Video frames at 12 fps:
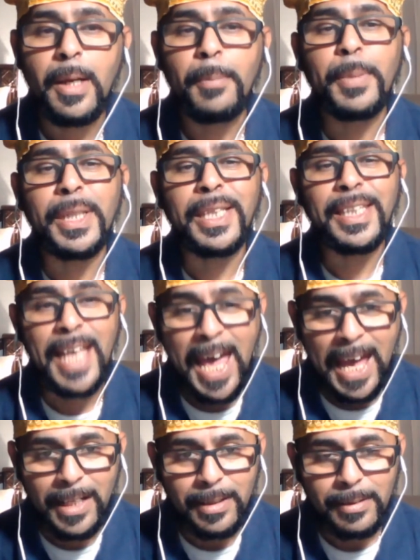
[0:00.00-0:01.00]
But
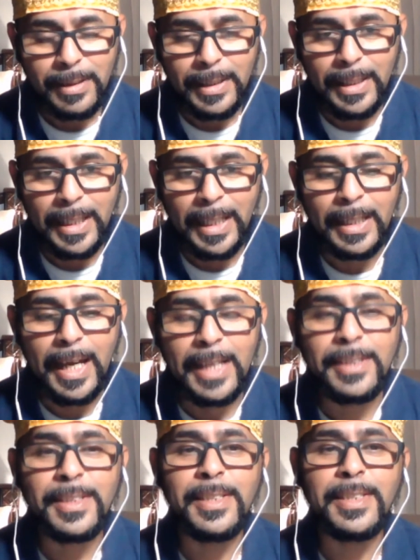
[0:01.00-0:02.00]
that, in
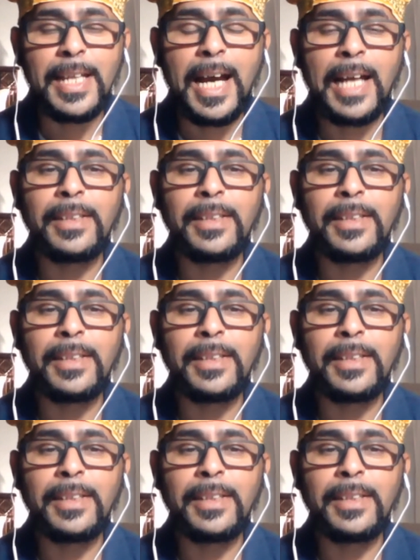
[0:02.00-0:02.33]
essence, I